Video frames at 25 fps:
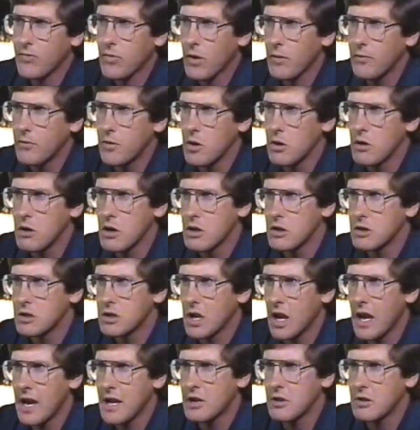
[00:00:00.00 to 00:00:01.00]
A few years
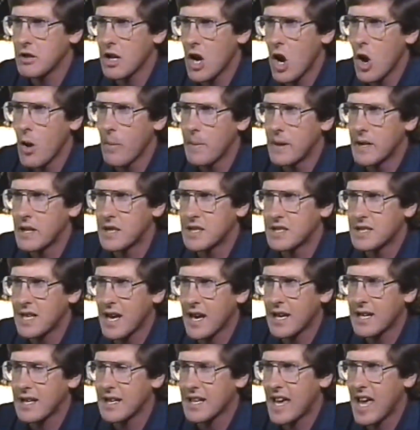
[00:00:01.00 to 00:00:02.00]
later, they opened a
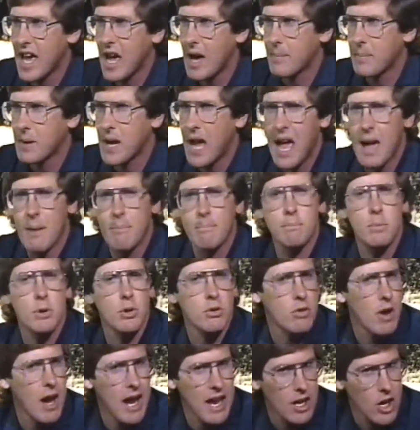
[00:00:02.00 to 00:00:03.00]
second camp, Camp
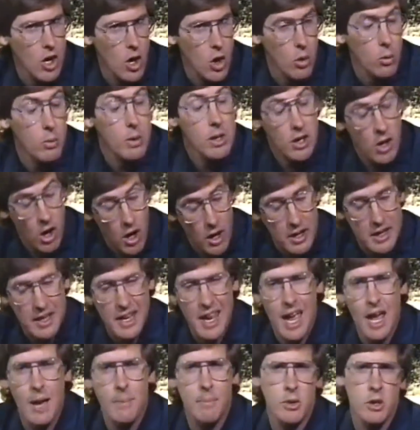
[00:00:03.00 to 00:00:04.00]
Borrego. We call it
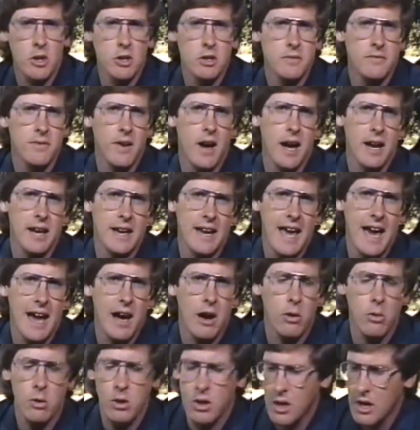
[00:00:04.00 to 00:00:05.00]
Camp Irvine
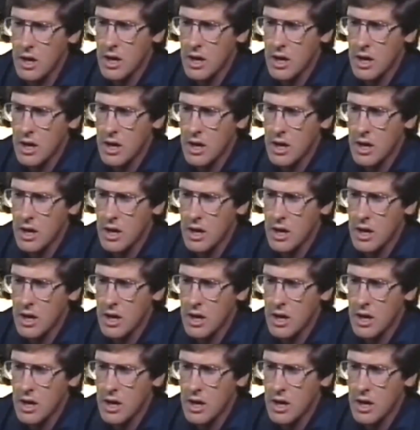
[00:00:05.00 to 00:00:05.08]
now.